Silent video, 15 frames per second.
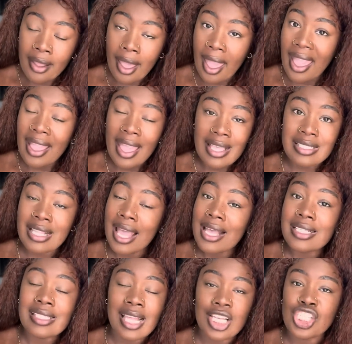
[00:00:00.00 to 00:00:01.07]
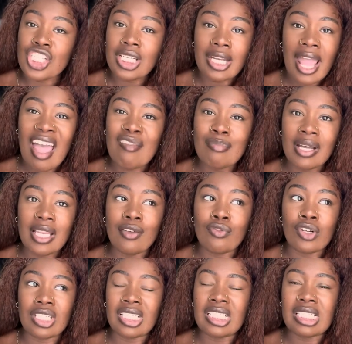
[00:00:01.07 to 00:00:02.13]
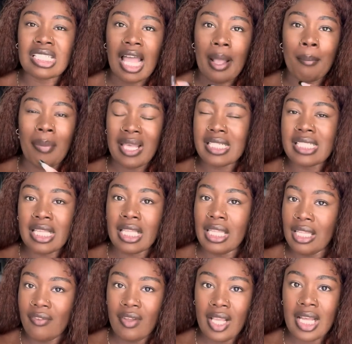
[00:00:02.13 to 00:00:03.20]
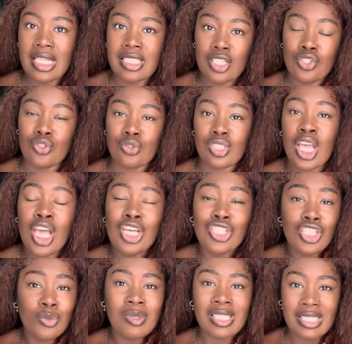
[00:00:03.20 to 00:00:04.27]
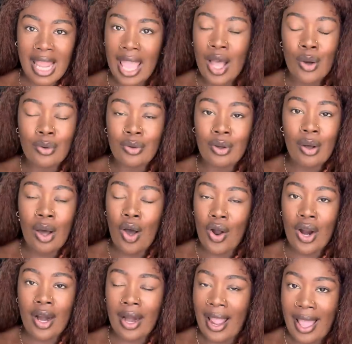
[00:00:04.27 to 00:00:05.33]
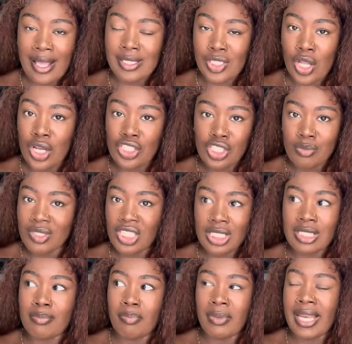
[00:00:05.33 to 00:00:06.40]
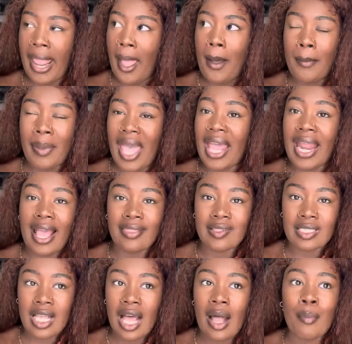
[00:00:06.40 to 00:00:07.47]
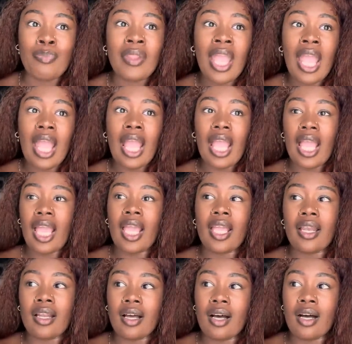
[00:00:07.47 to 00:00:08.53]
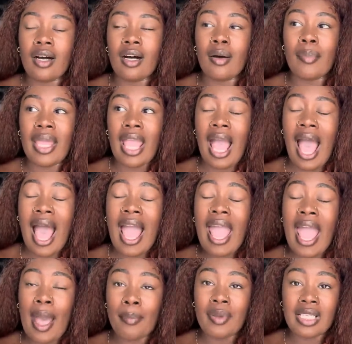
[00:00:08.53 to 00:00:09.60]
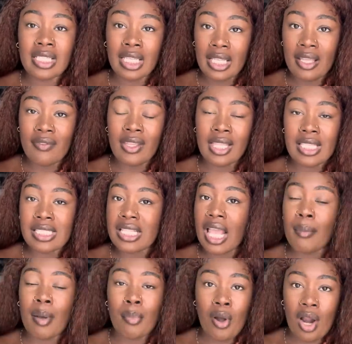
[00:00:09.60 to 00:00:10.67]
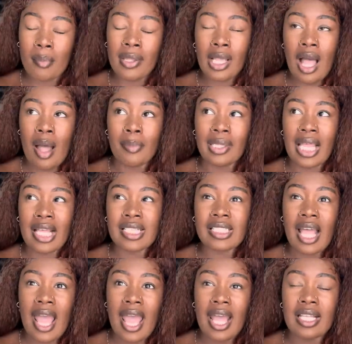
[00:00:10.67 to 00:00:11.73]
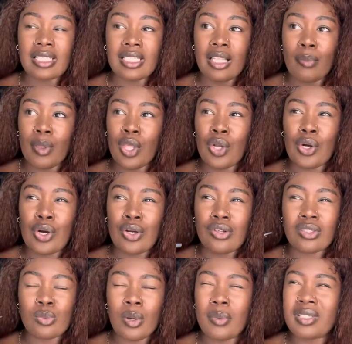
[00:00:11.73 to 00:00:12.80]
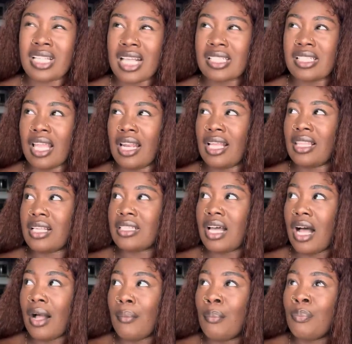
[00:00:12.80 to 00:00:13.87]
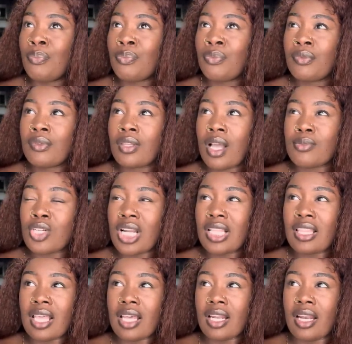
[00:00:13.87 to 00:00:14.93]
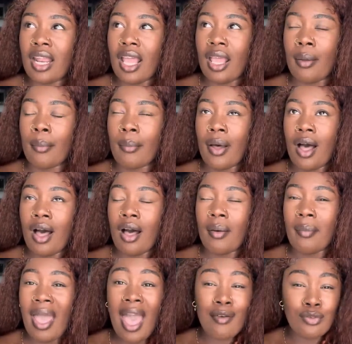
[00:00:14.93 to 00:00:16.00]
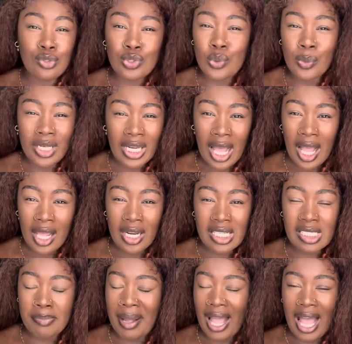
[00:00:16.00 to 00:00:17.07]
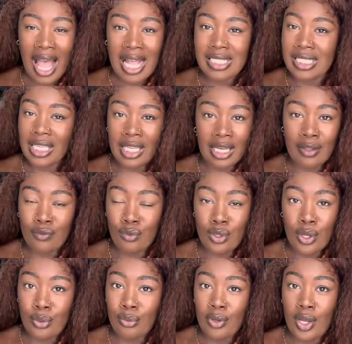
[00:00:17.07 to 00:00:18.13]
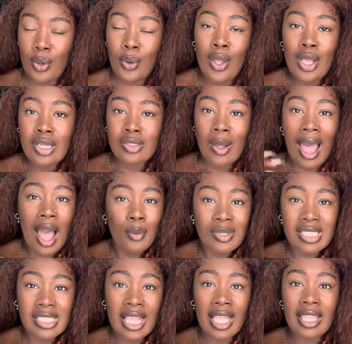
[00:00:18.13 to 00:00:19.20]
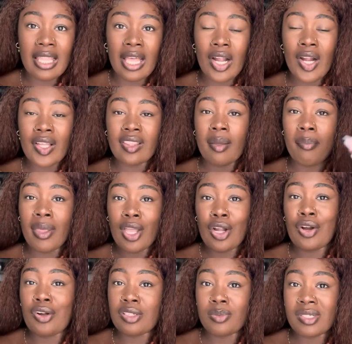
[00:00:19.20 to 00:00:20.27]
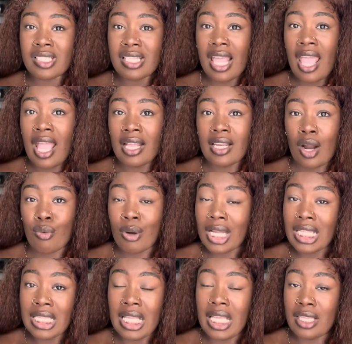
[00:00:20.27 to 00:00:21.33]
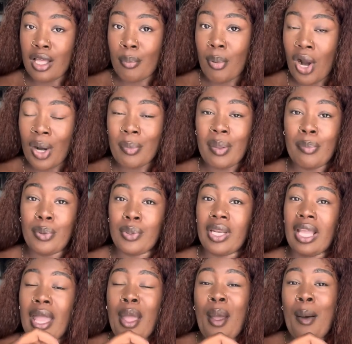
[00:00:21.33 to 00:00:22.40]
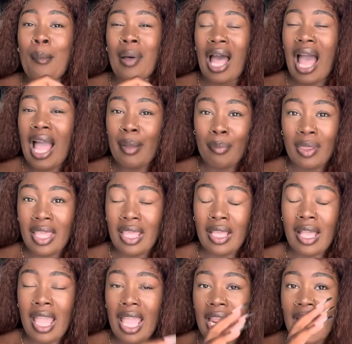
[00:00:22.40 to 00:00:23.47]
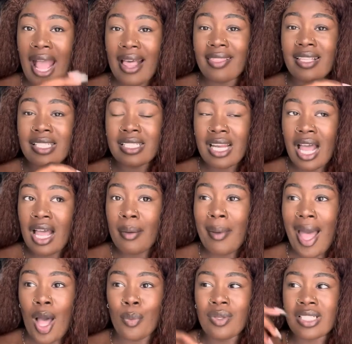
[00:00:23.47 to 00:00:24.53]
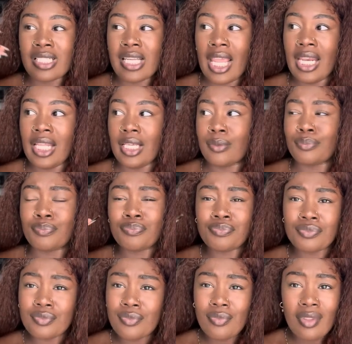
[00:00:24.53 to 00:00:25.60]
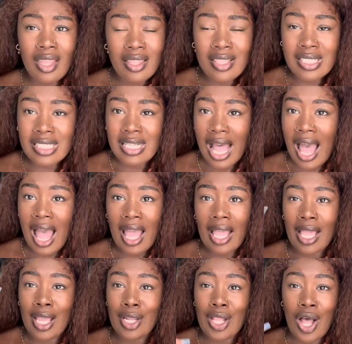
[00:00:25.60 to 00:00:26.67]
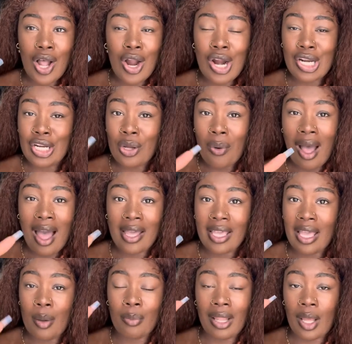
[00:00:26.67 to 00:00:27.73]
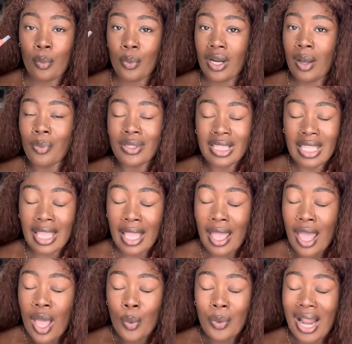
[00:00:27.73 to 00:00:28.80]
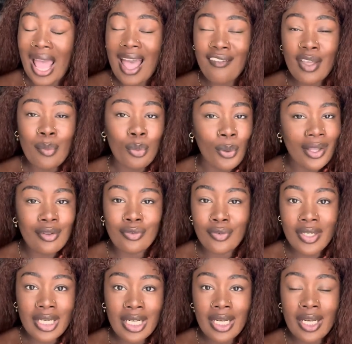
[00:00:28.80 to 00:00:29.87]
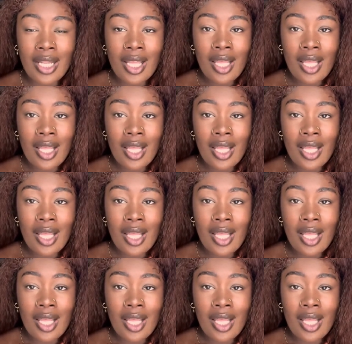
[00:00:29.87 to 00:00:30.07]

ASS. Like, she didn't have money for just like basic living essentials. She was down on her ass, y'all. She was just down bad at the time. And I happened to live in the same apartment complex as the mean girls. Where was I staying at that time? I'm trying to think of the name. Avenue 29 is by I-10. If you know, you know. So I was staying there. The mean girls were staying directly in the apartment building behind me. And at this time, I was dating this guy, and y'all already know how I am. Like, when I have a boyfriend,